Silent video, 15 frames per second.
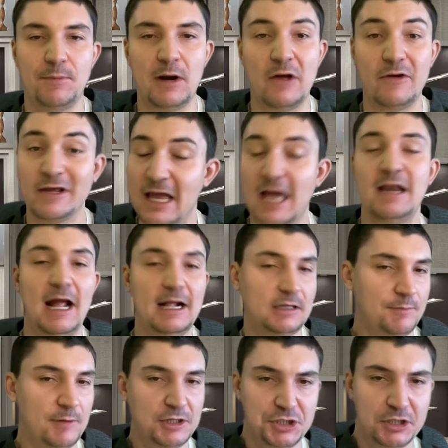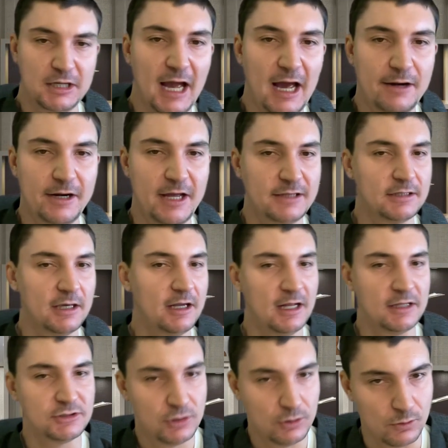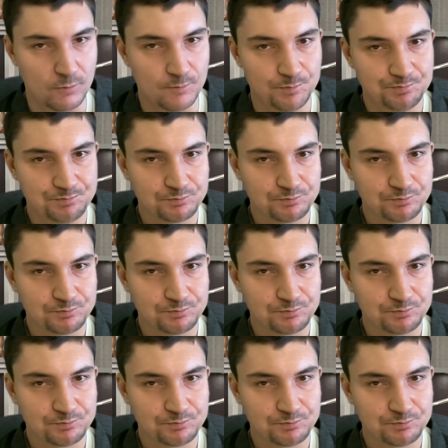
Brown. Again, not to mention Goddard at tight end too.